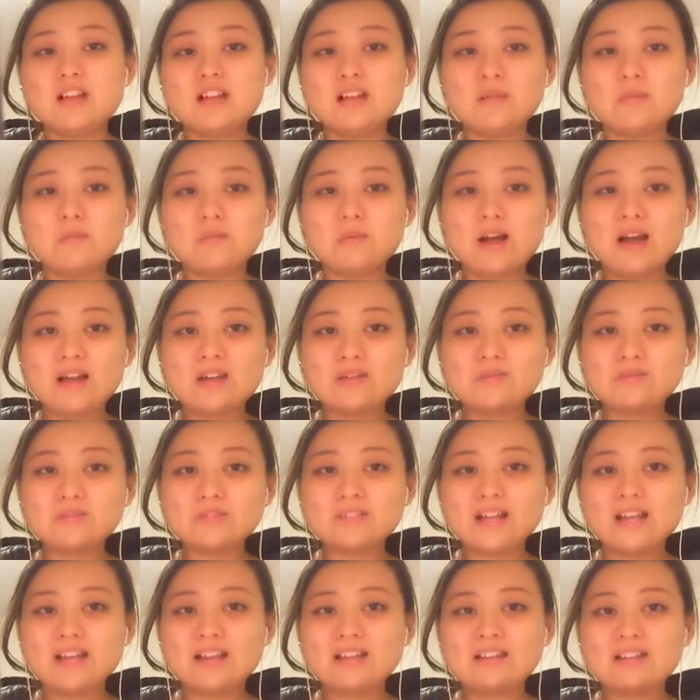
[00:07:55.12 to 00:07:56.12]

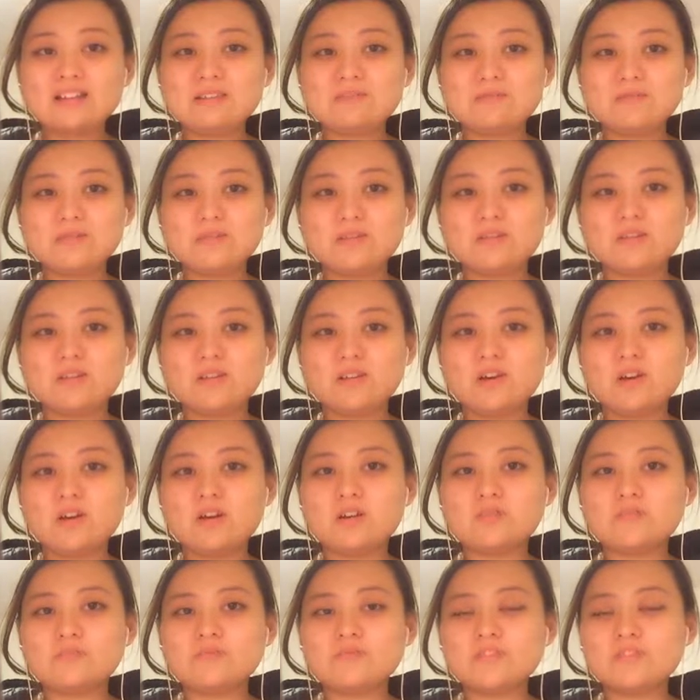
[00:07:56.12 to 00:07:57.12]
would I leave you
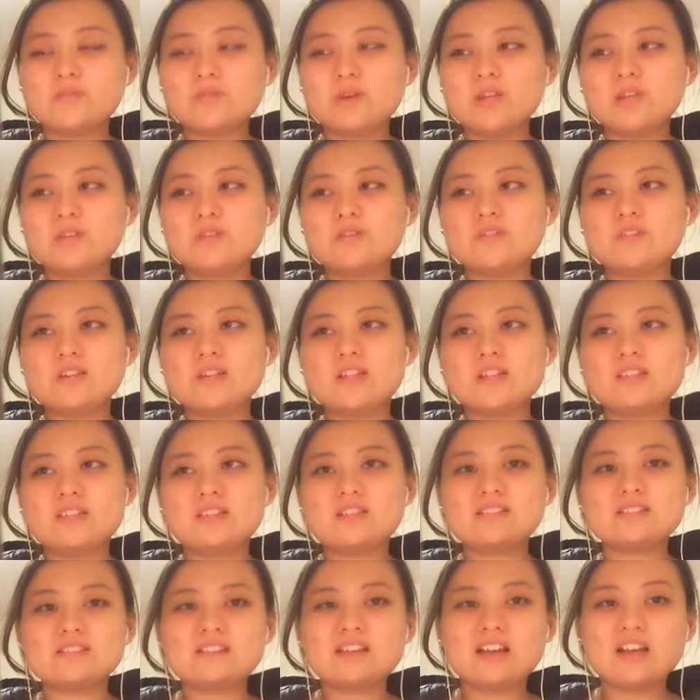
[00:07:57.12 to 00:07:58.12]
alone when you were
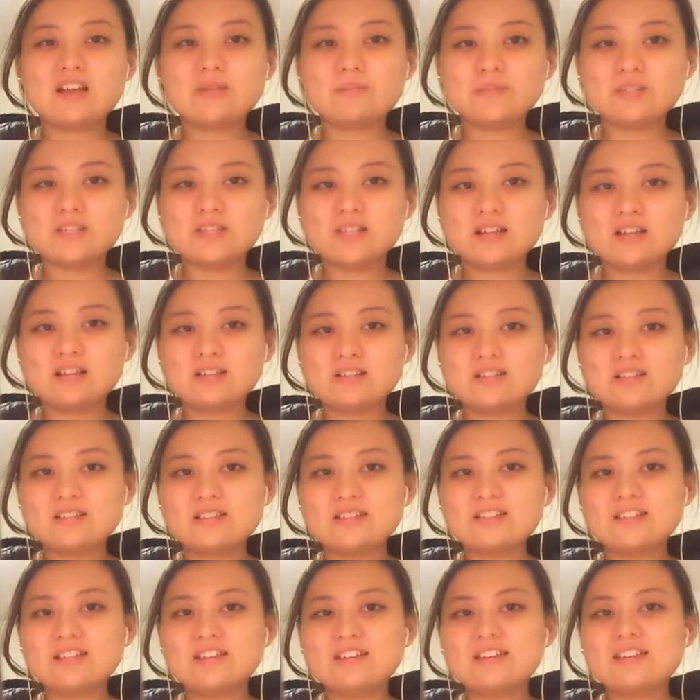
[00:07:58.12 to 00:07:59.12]
this upset?
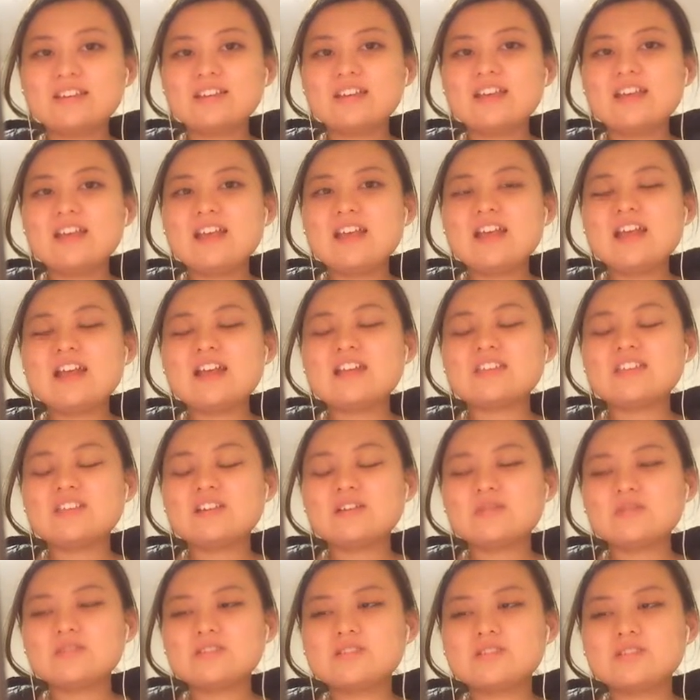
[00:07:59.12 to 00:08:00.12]
And
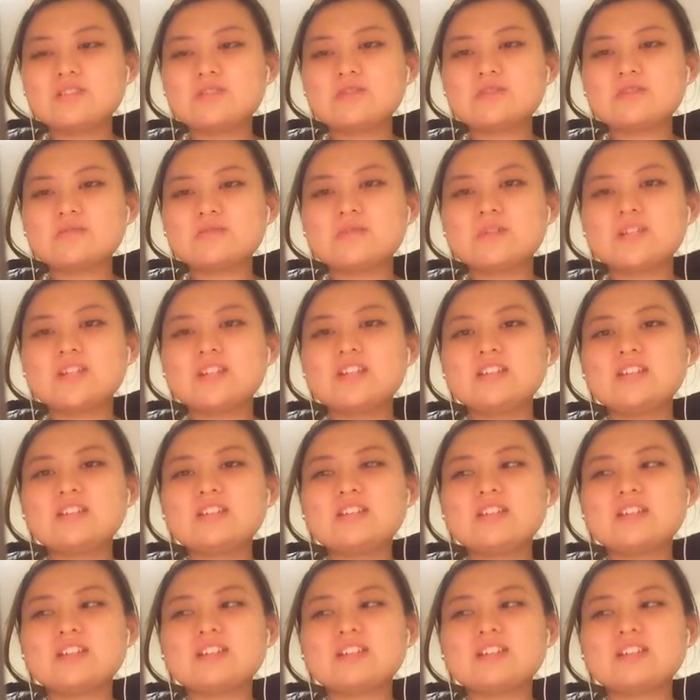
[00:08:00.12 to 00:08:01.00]
that was so sweet,